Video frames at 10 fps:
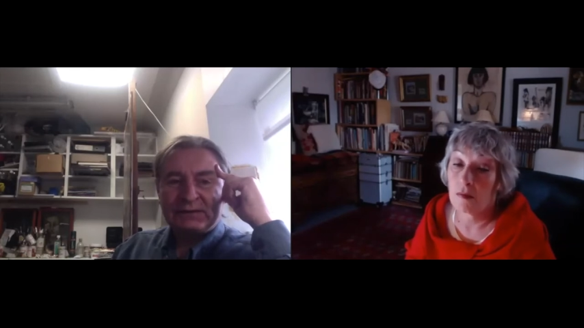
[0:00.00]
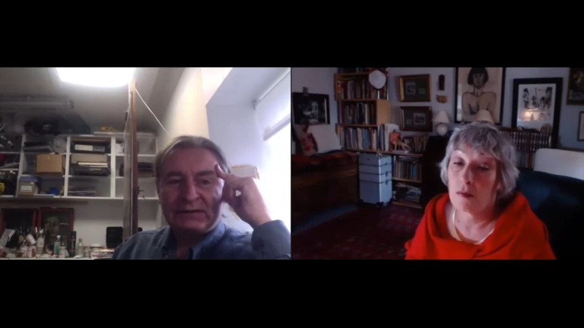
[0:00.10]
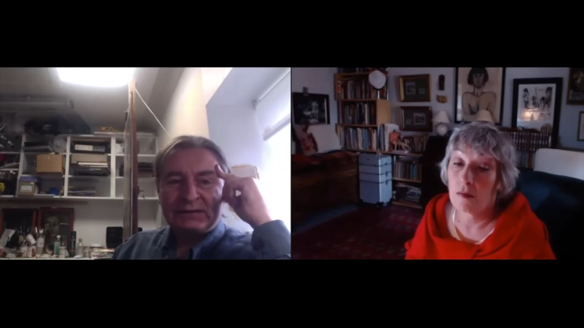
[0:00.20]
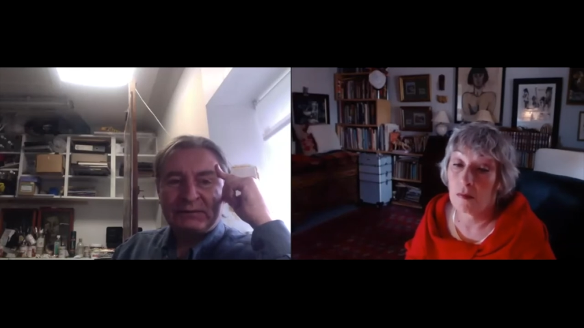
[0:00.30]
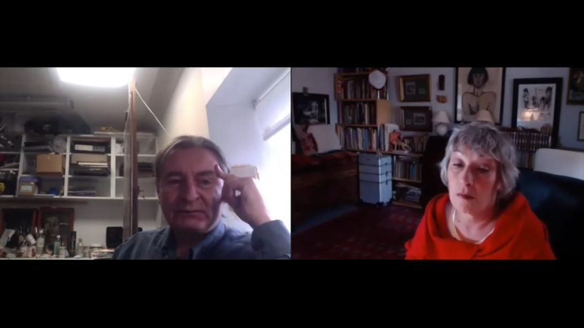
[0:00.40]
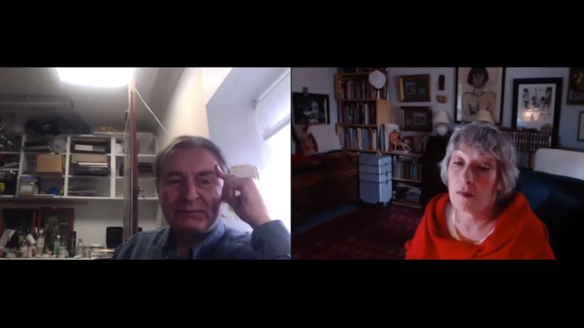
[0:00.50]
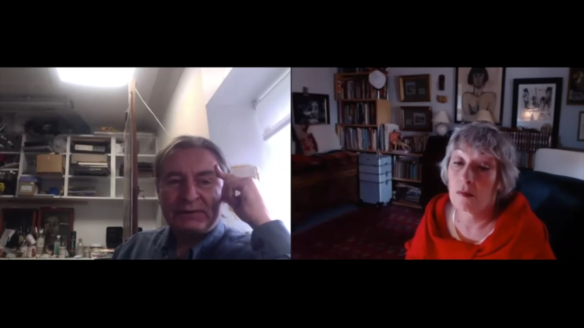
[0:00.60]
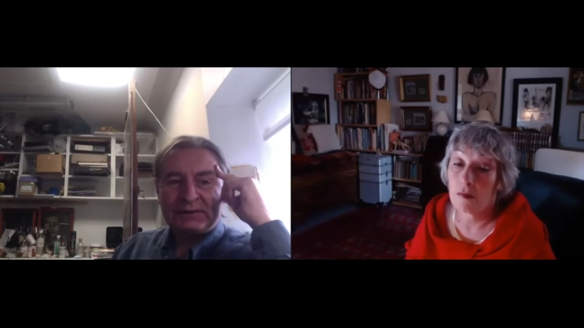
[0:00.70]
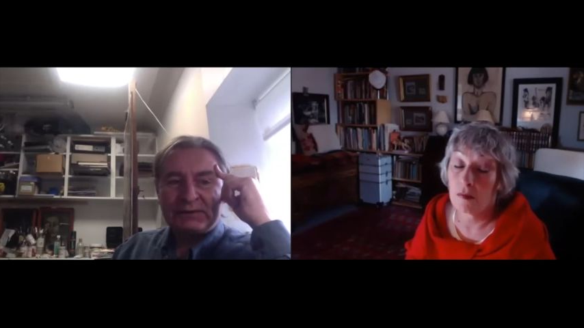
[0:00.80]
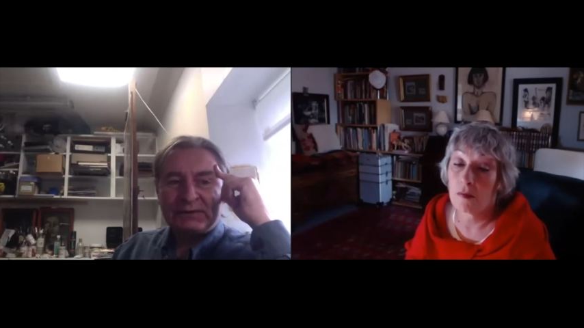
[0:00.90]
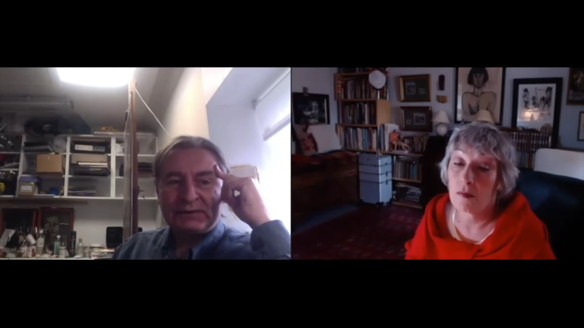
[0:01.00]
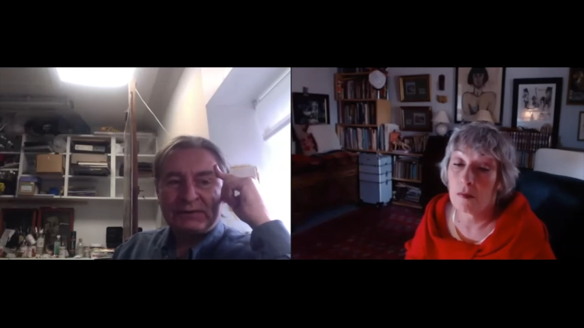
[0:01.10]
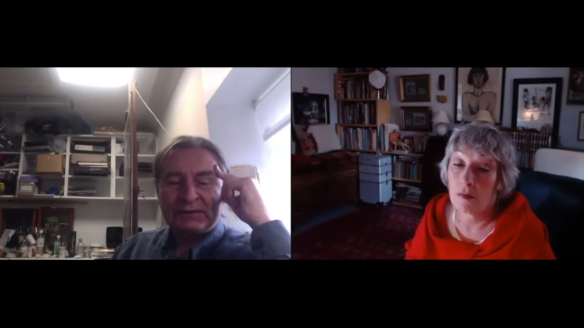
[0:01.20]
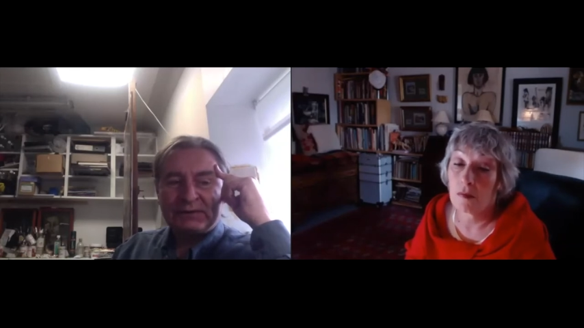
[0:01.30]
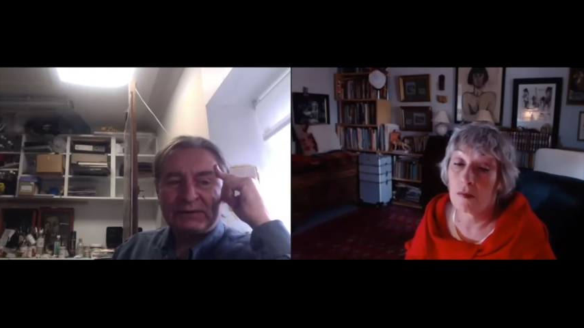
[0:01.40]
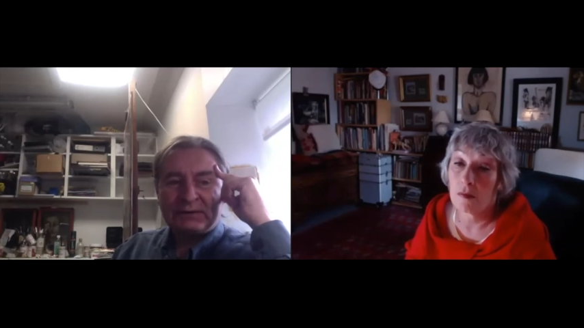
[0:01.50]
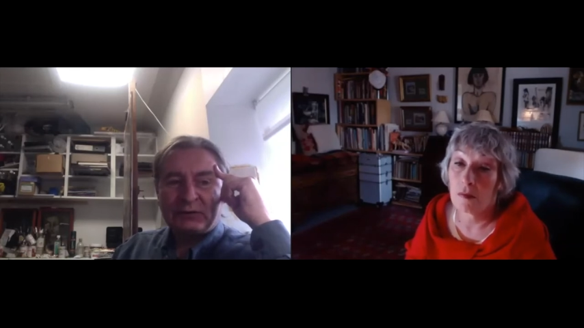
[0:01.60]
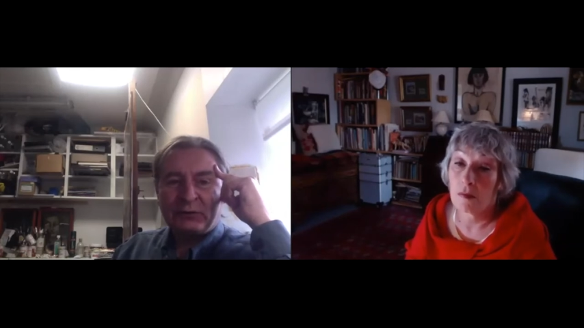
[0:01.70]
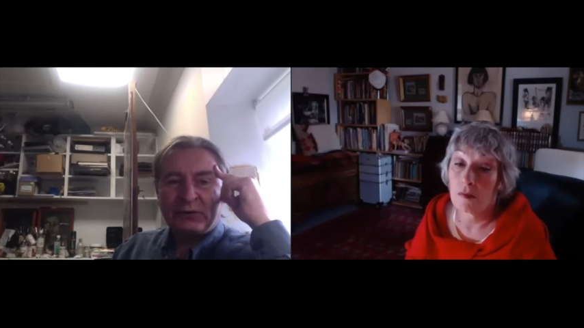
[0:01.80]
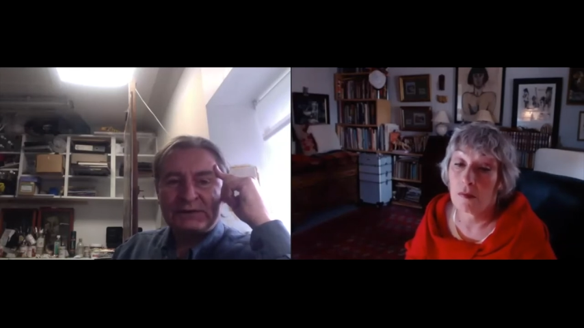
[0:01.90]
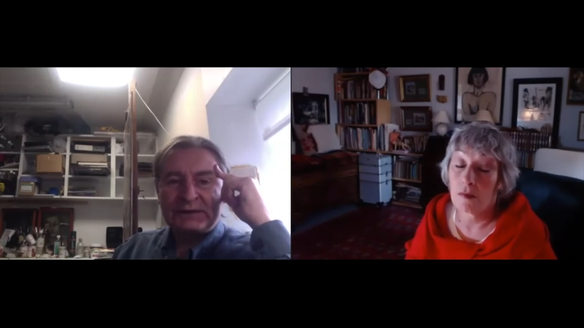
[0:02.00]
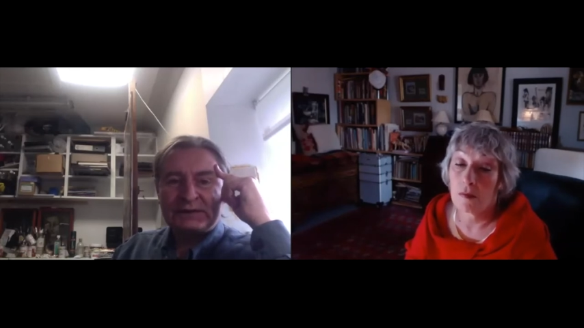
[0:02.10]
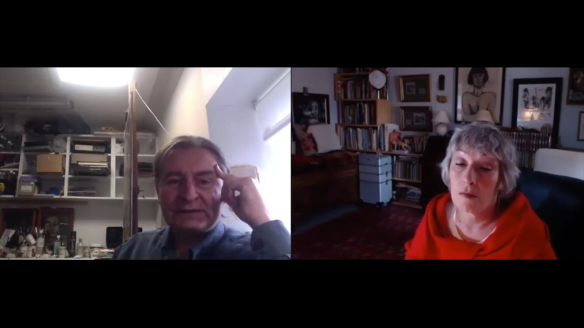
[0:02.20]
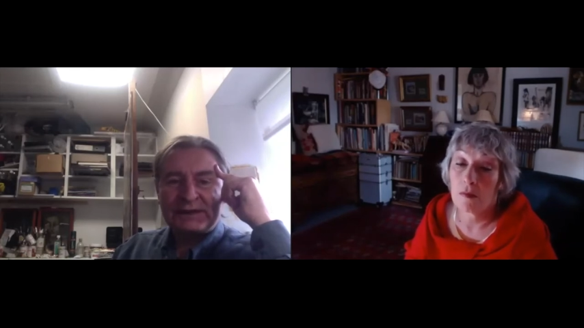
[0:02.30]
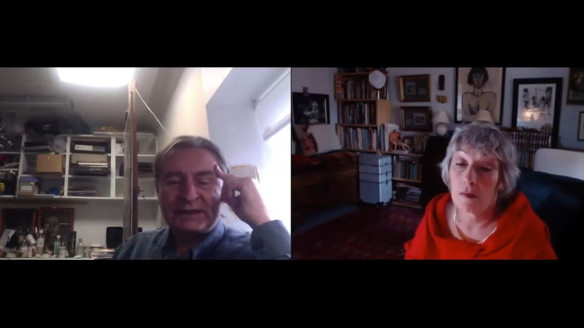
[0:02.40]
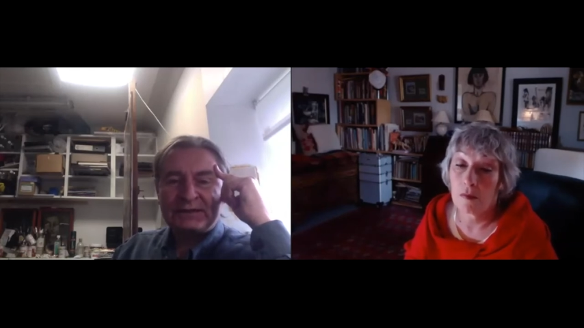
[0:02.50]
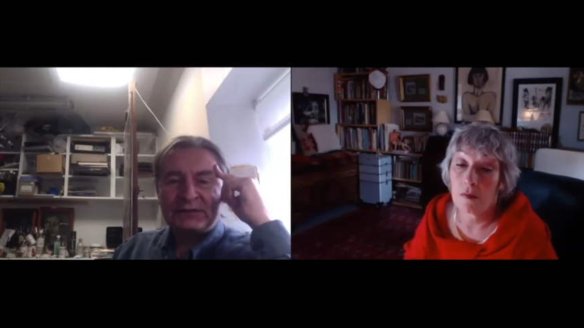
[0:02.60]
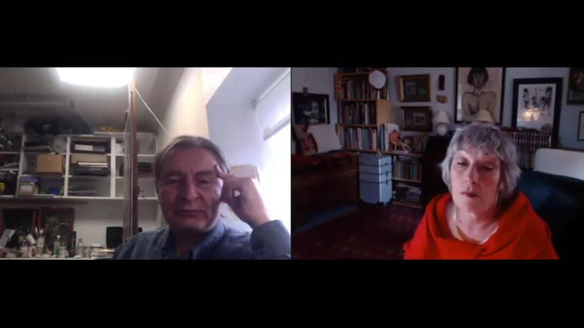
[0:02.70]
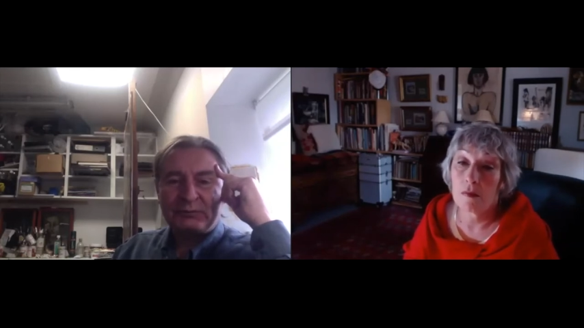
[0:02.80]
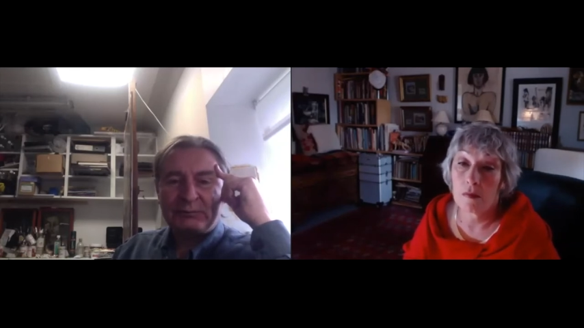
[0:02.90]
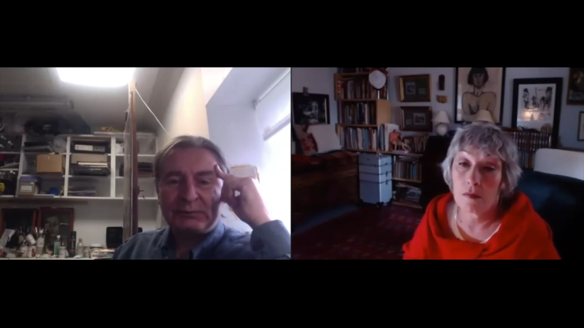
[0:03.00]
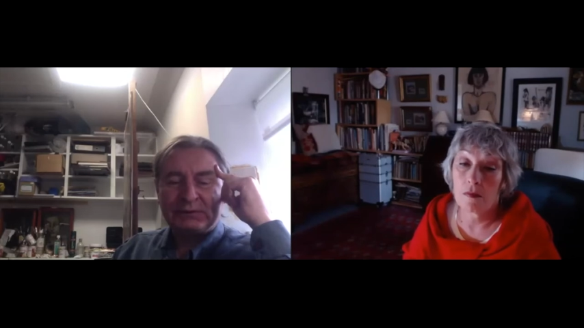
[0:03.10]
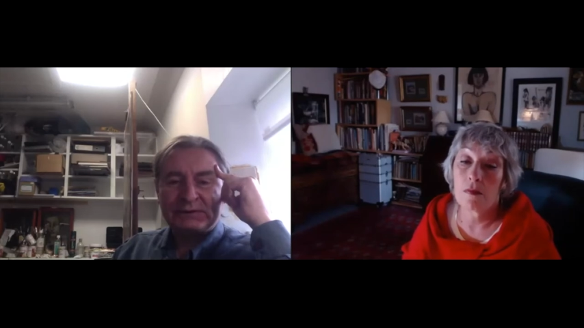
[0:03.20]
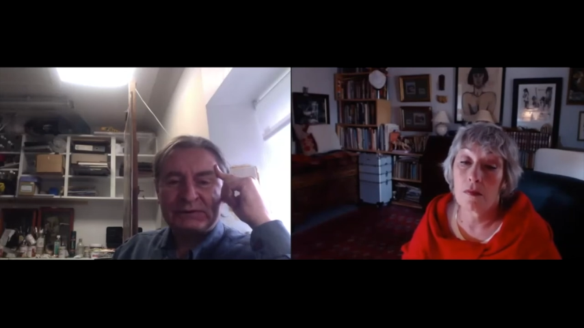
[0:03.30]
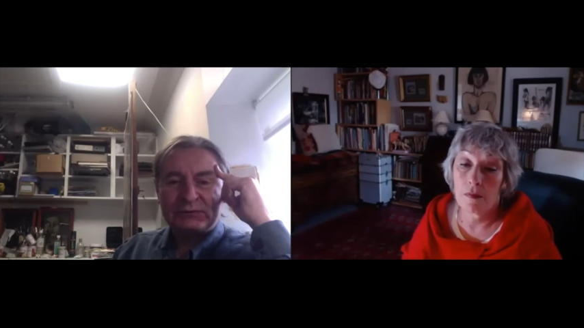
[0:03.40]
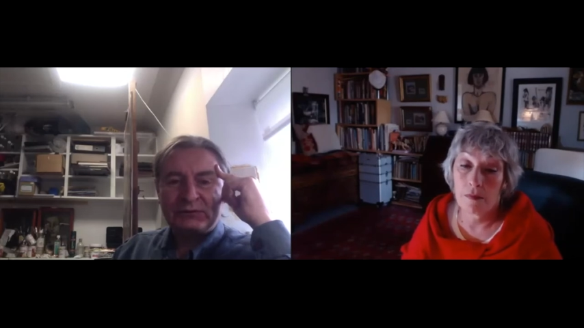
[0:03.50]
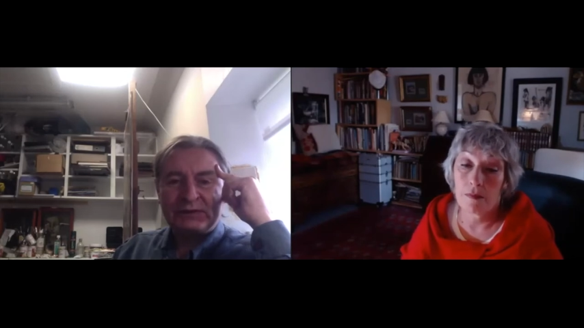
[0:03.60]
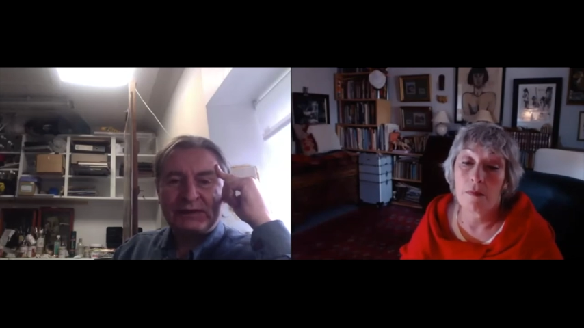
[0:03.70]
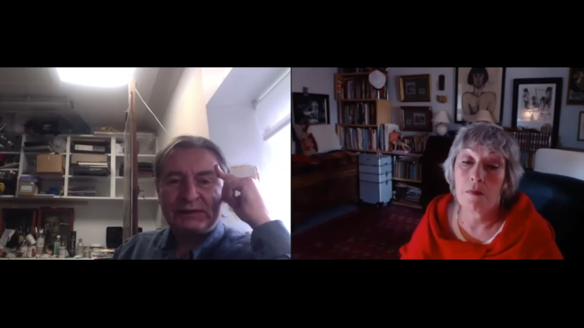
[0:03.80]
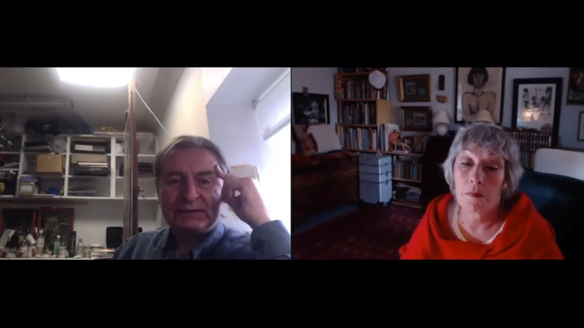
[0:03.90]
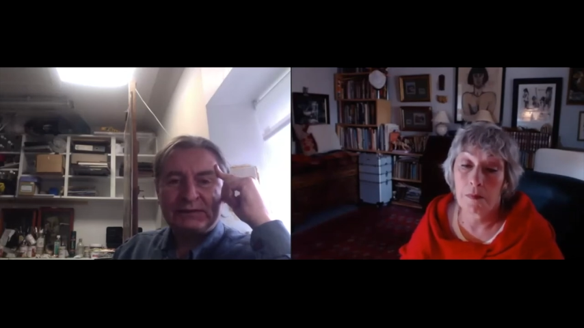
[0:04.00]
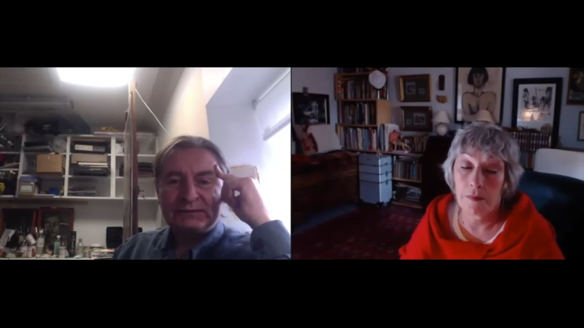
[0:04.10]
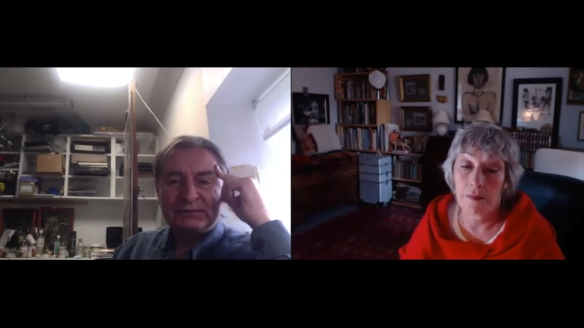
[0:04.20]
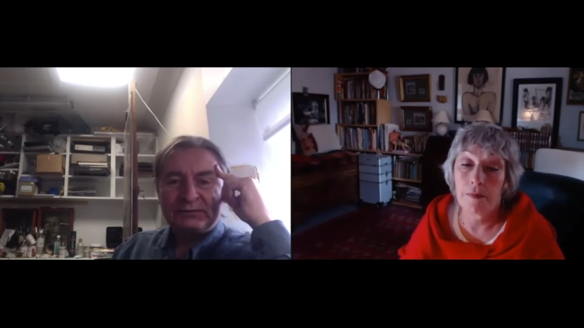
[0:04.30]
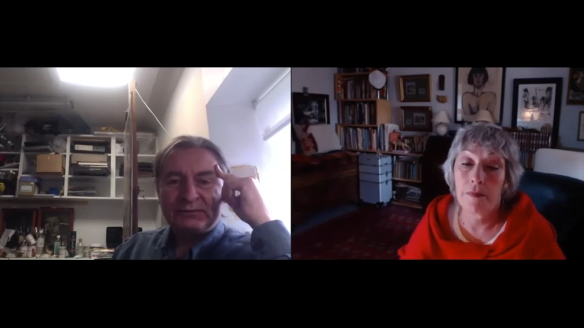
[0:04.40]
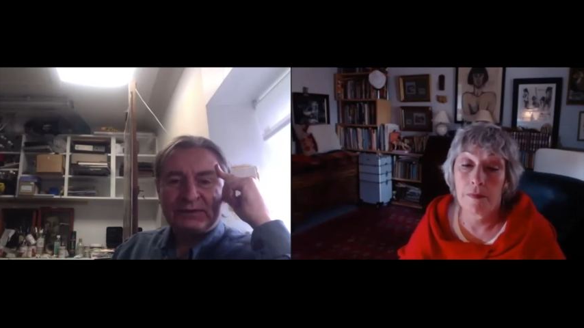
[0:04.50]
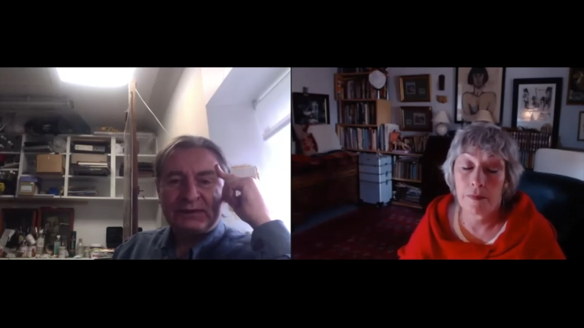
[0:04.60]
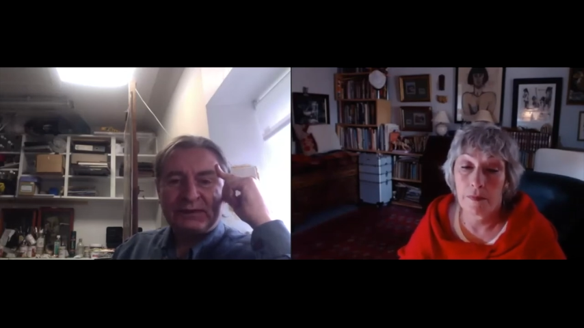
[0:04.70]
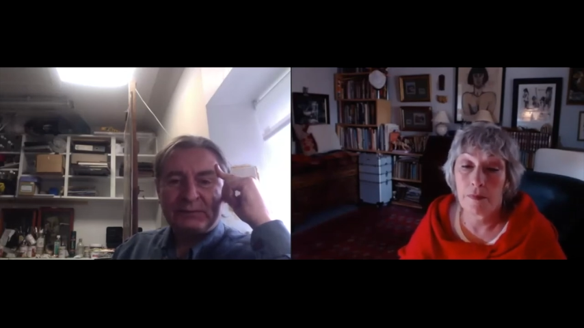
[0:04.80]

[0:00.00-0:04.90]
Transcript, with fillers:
Speaker 1: the the the, the quality and standard of people is really, mm-hmm.